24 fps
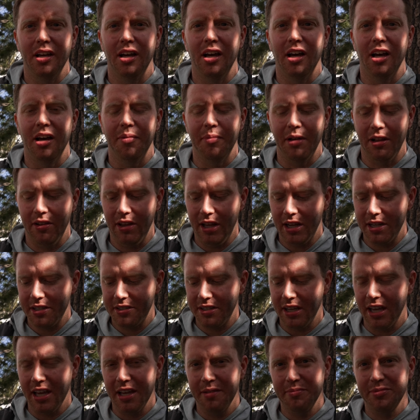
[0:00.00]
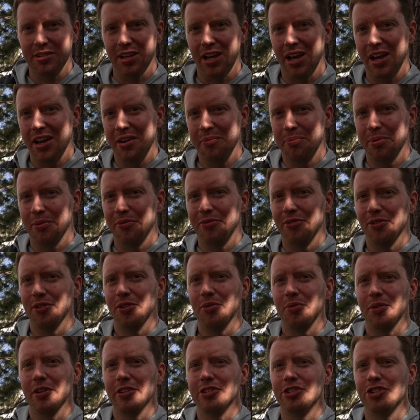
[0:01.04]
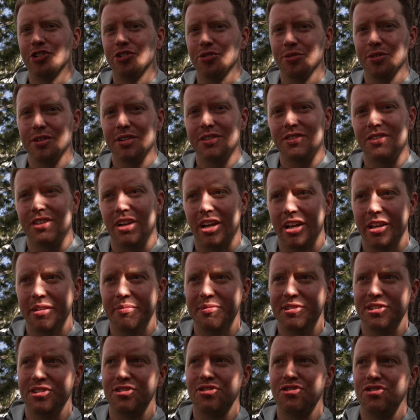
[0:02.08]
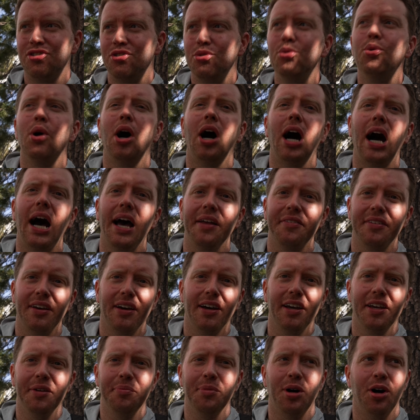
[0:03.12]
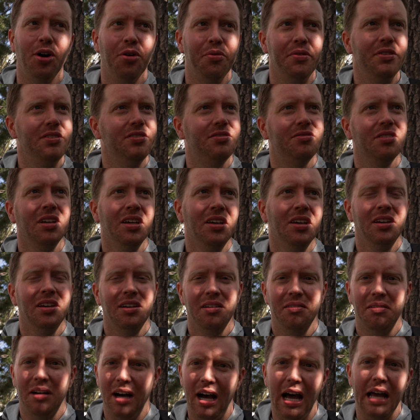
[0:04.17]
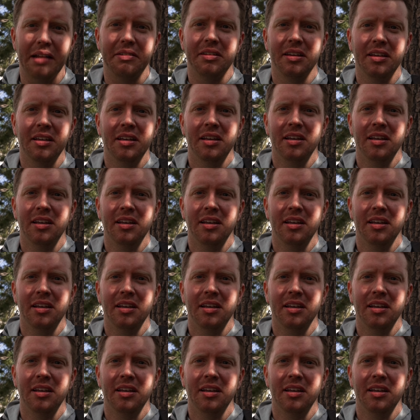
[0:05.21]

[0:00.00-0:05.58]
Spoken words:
A lot of times I prefer to wear shorts. I am just too hot. I am always hot.